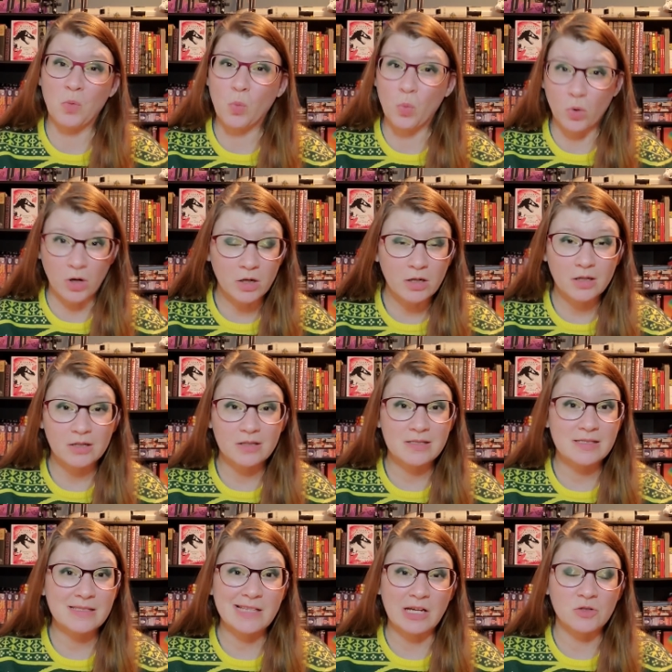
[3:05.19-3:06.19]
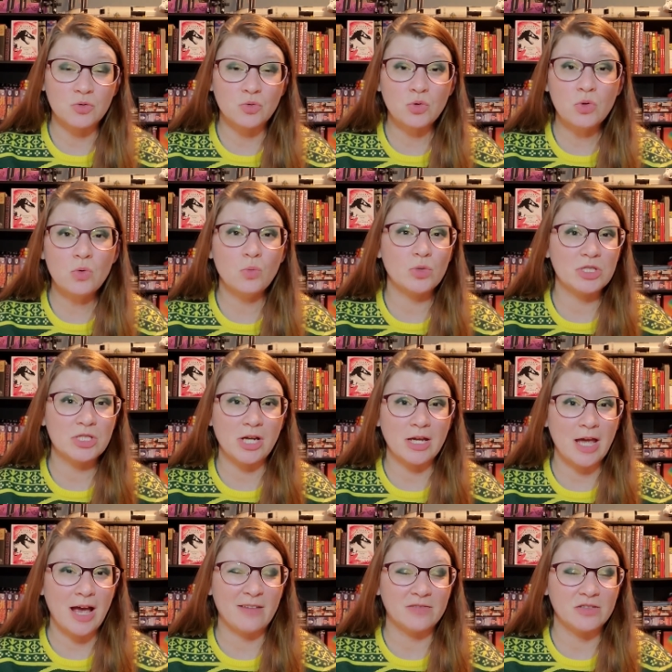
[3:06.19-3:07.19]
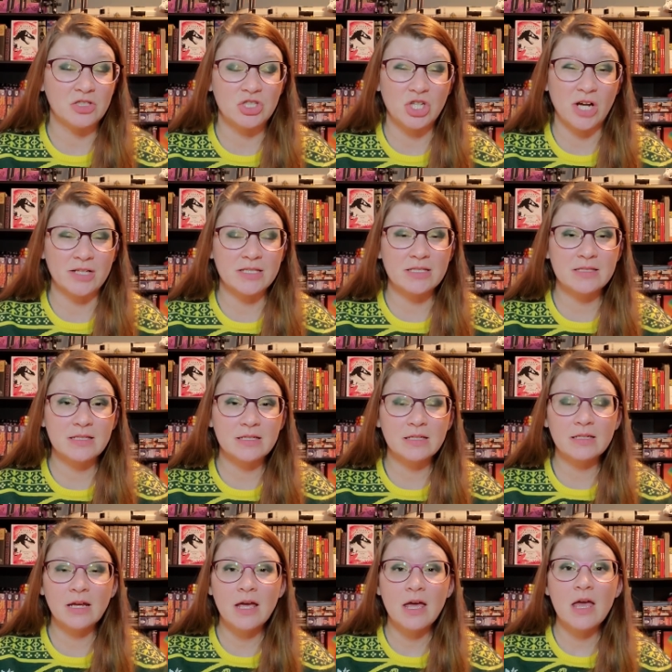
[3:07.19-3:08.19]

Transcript: work schedule, which I have adjusted.